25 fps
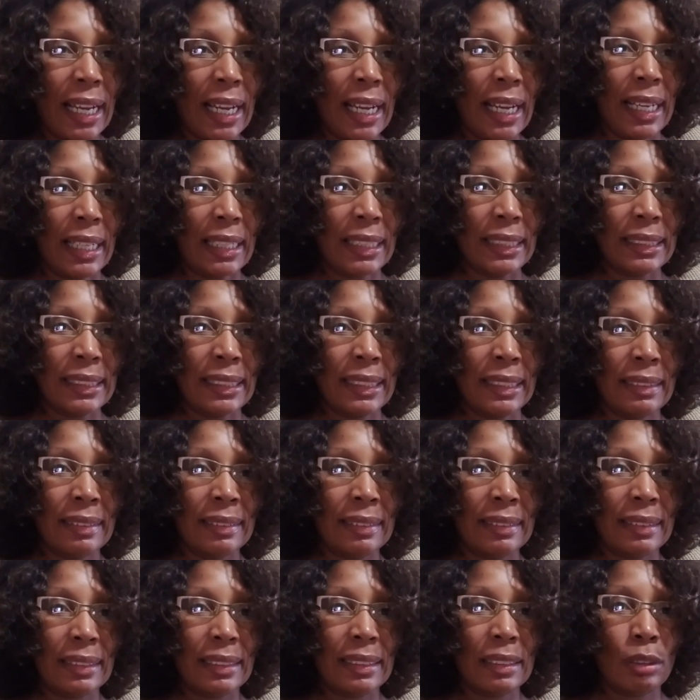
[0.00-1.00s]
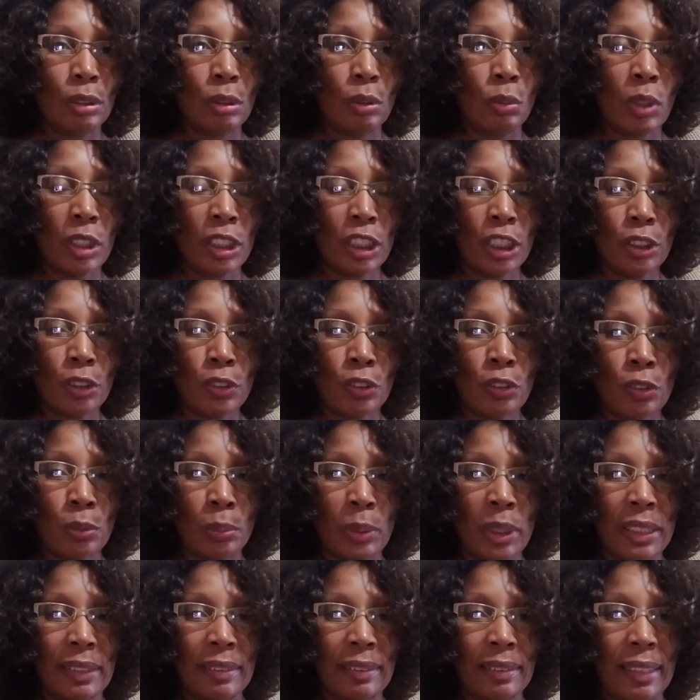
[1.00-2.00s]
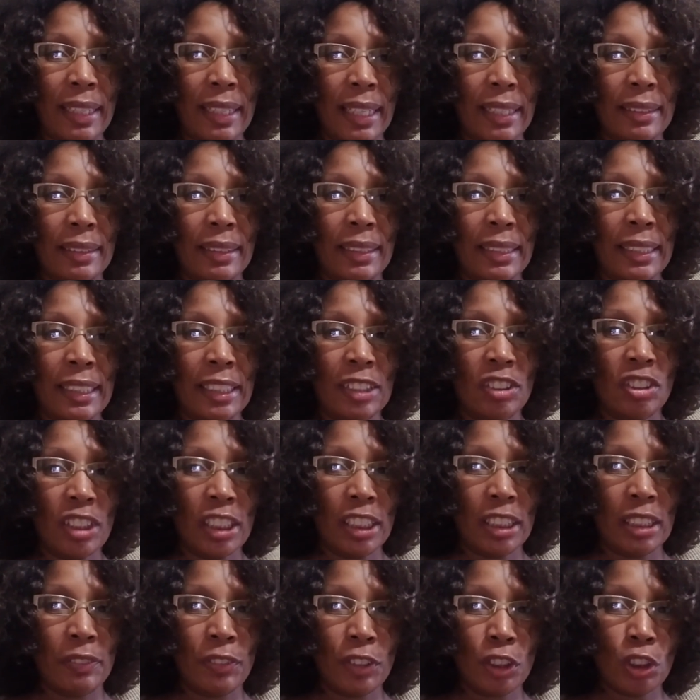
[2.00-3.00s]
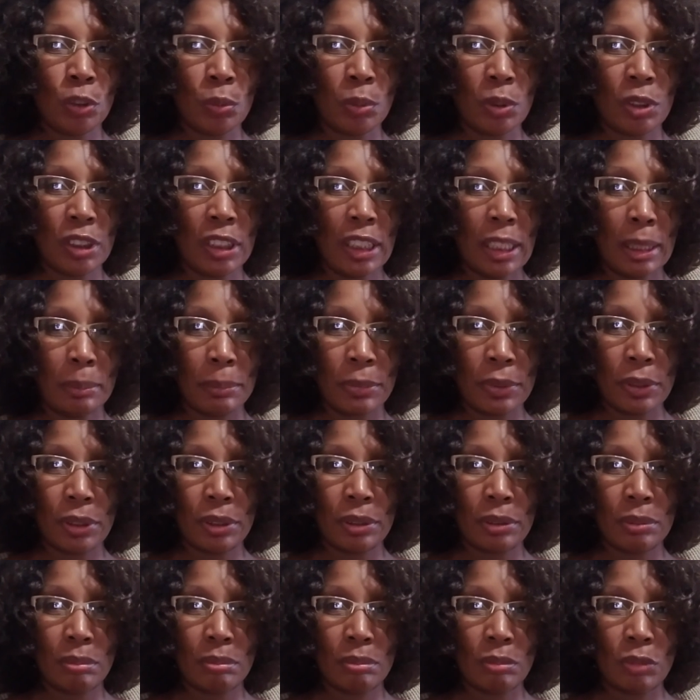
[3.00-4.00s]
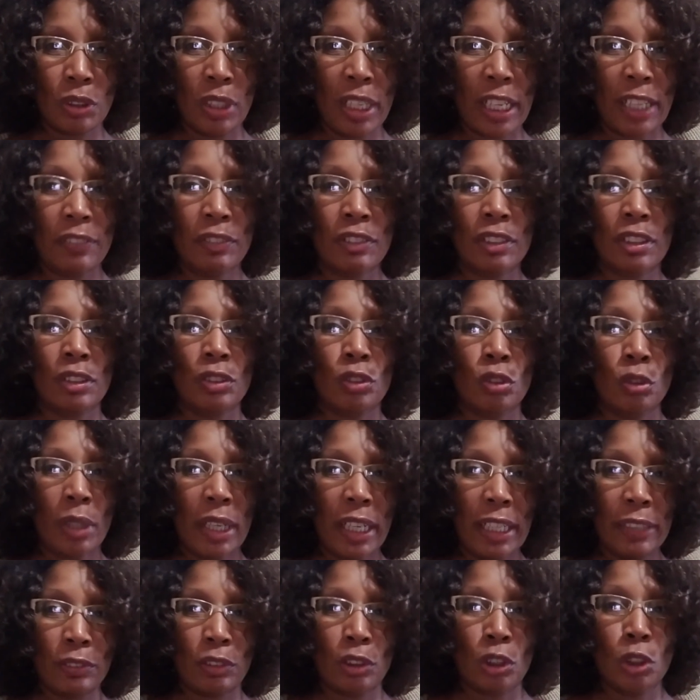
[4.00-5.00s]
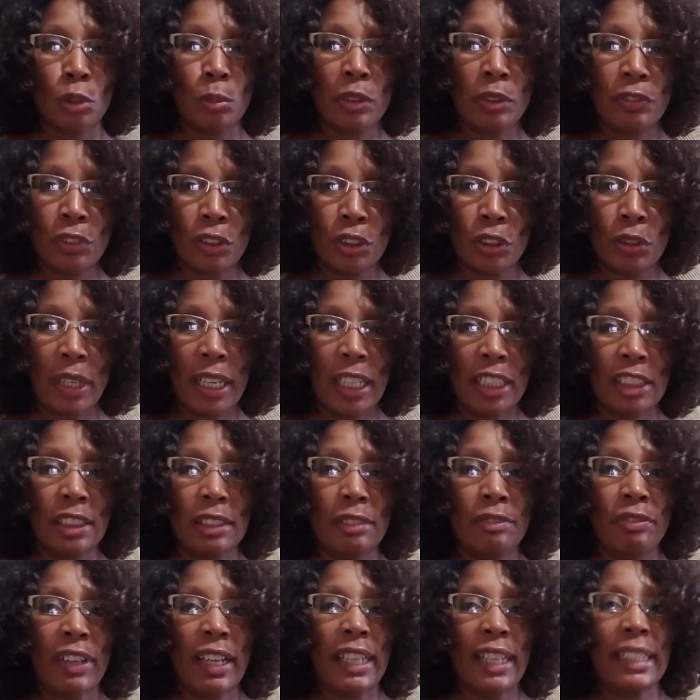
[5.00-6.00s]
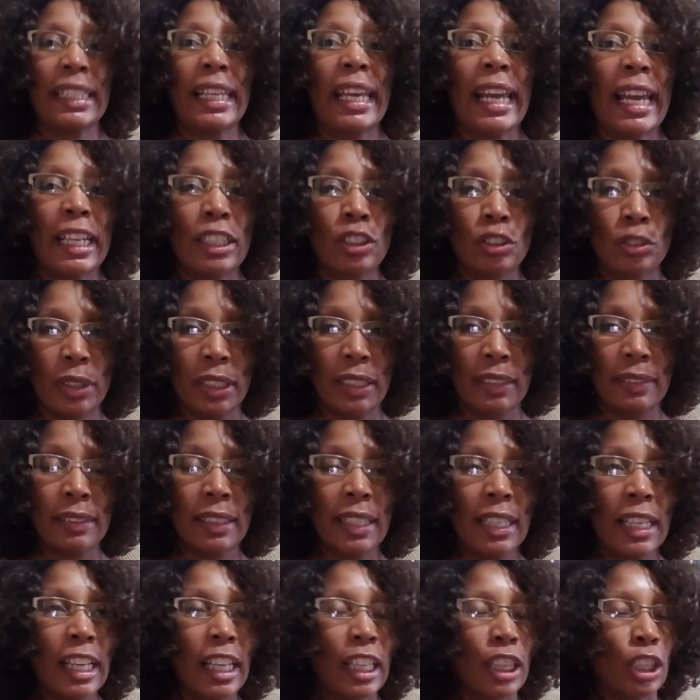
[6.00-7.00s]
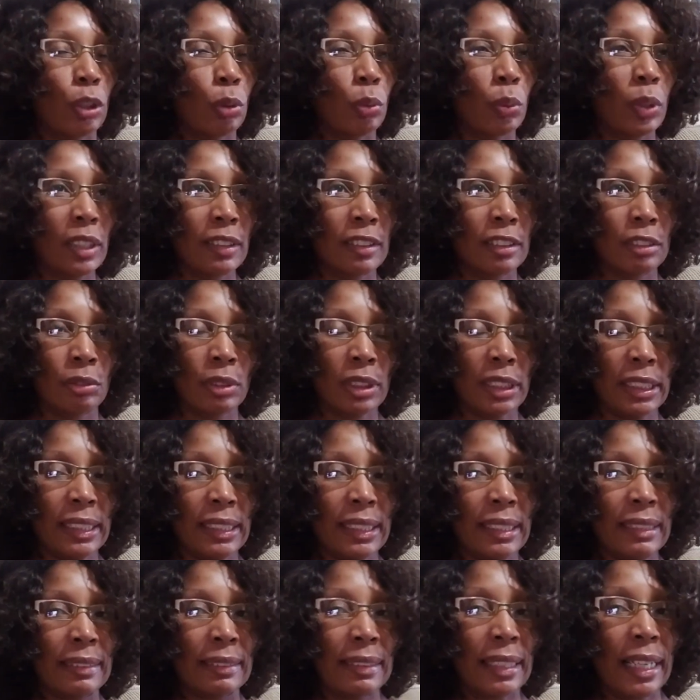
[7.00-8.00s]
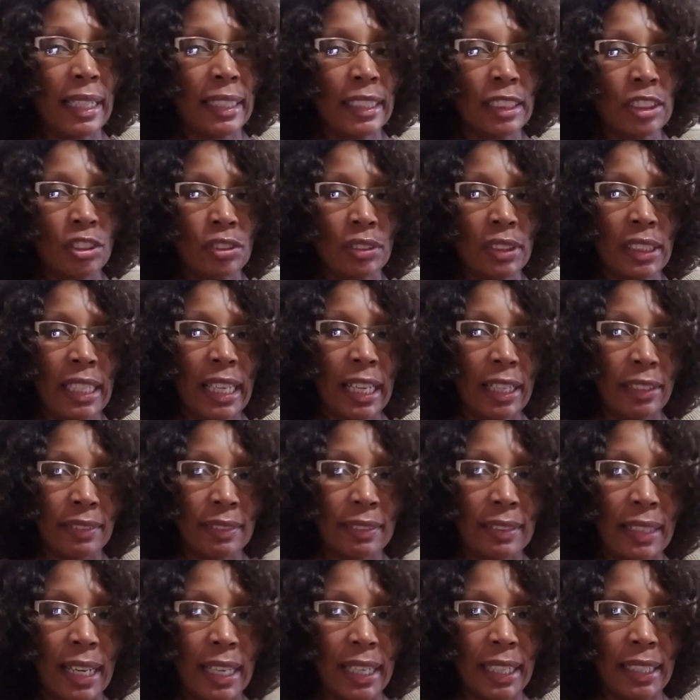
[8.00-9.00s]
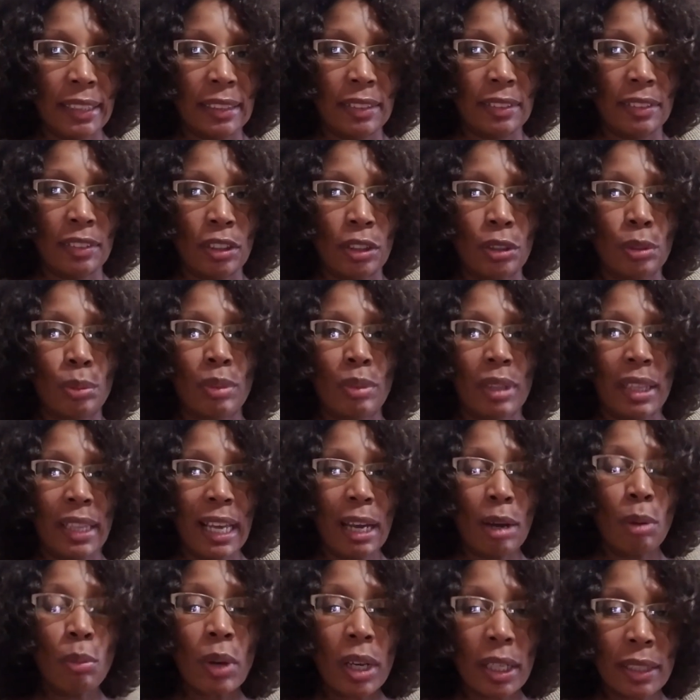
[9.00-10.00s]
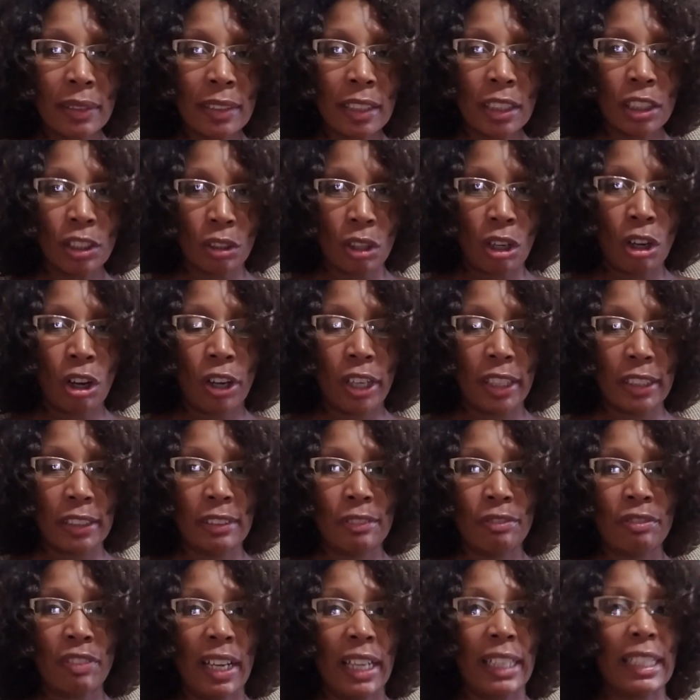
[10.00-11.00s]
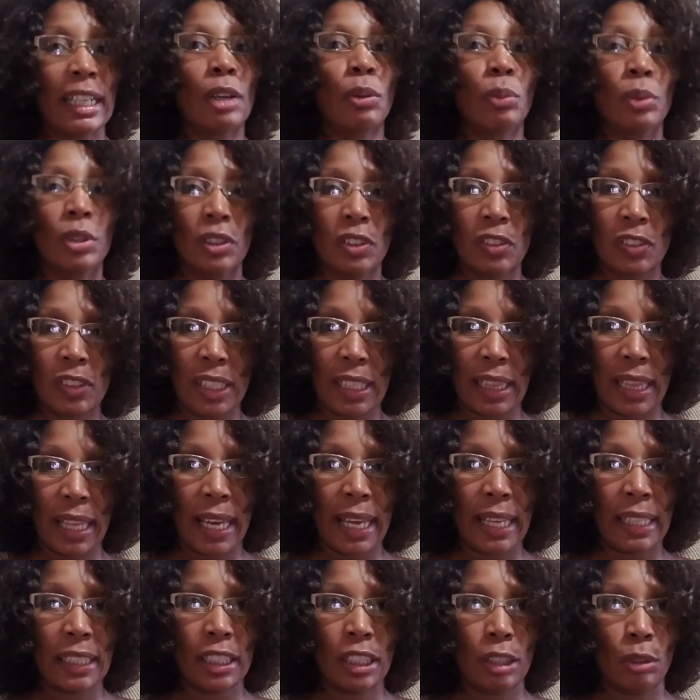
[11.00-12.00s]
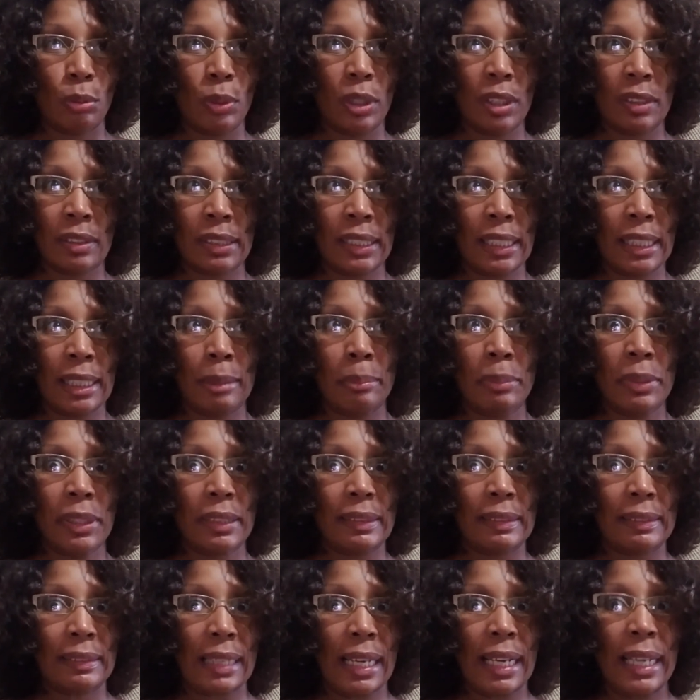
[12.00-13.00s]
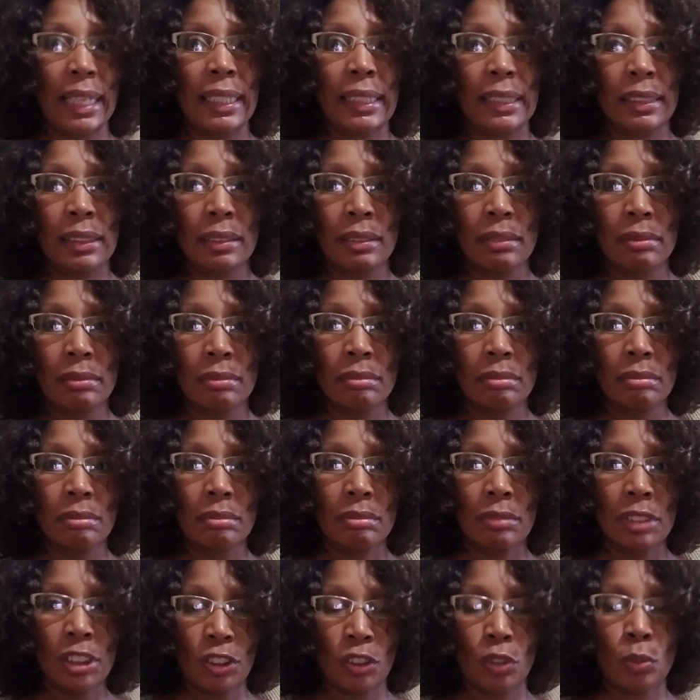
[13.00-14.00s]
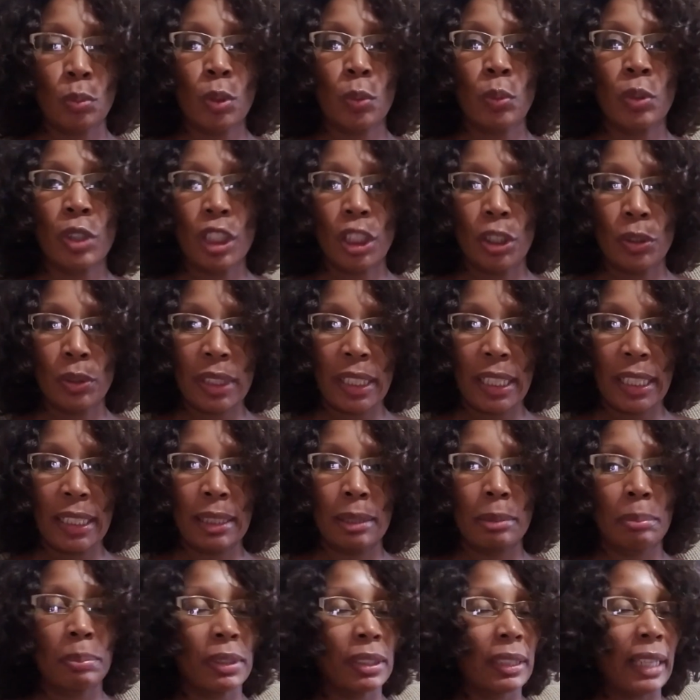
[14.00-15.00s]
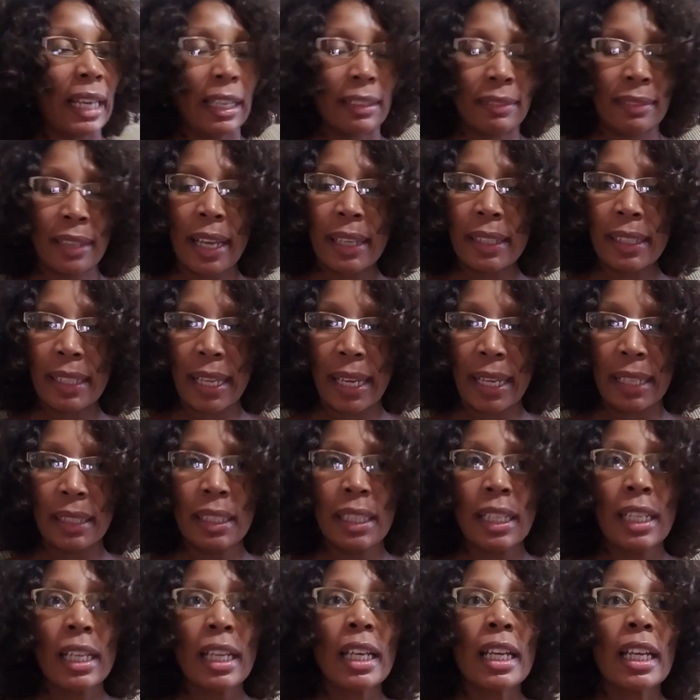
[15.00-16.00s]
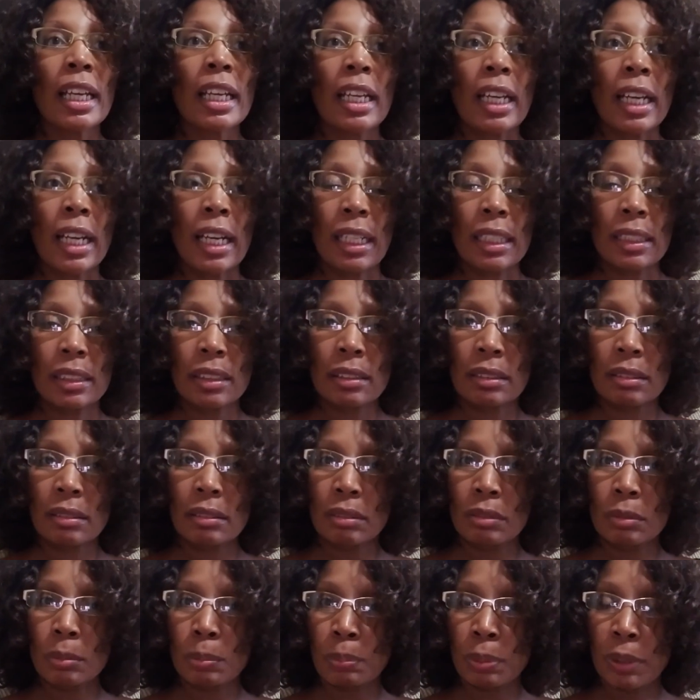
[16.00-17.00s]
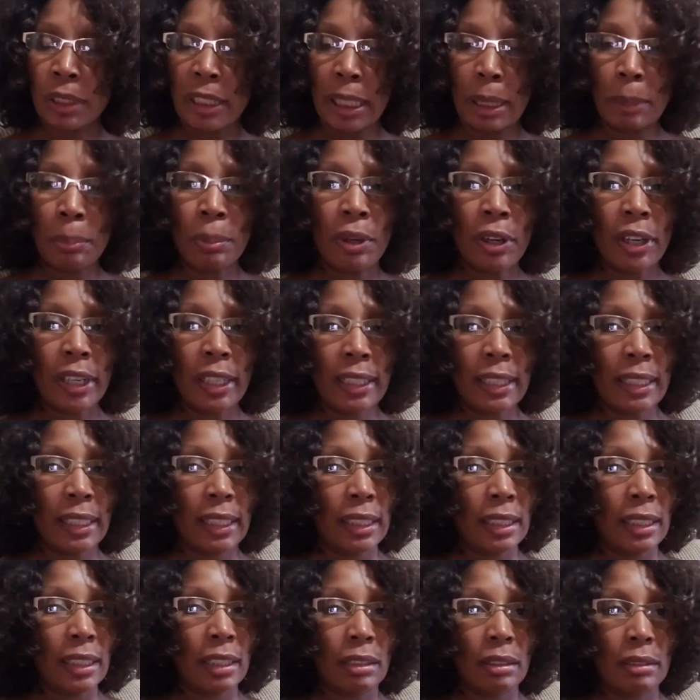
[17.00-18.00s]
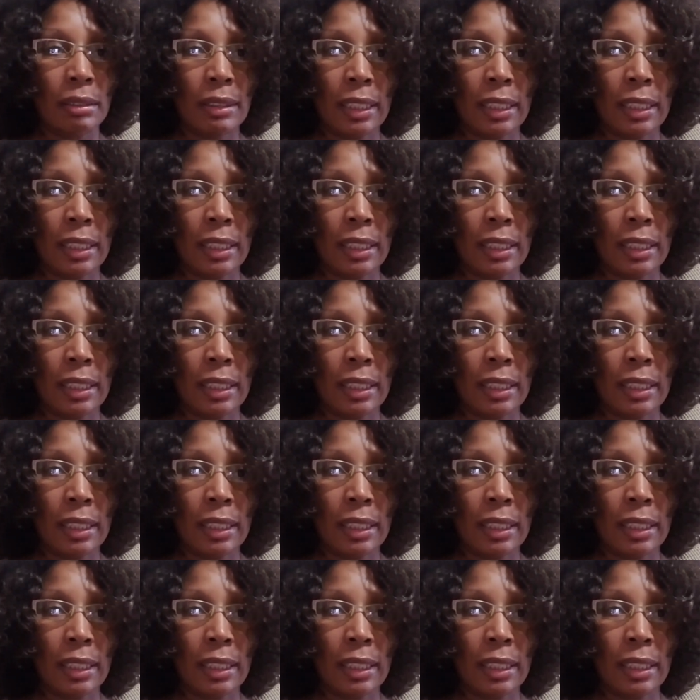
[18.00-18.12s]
It's one of those suites that each individual number you have to drive through before you actually find the address. And there wasn't really any signage on the outside, so that was a little hard to find. I will say that there wasn't like a big sign, this is where we're located. But outside of that, plenty of parking.